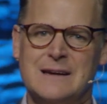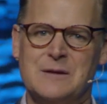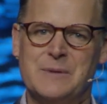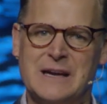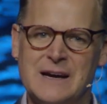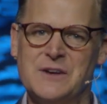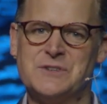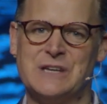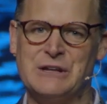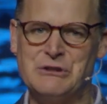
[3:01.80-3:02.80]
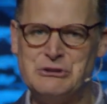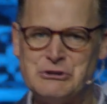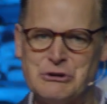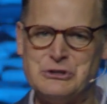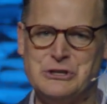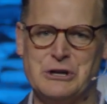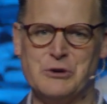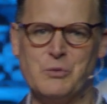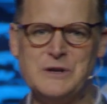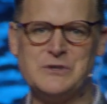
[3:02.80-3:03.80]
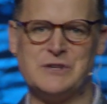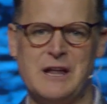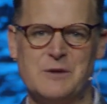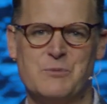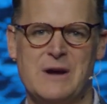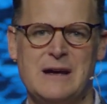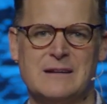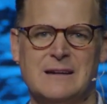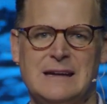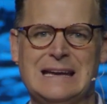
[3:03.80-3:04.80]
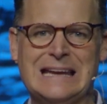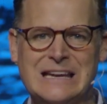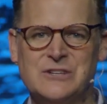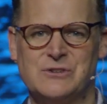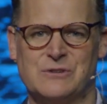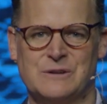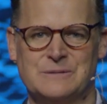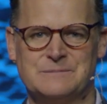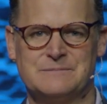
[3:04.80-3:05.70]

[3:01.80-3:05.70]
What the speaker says: because in the church year we celebrate Easter,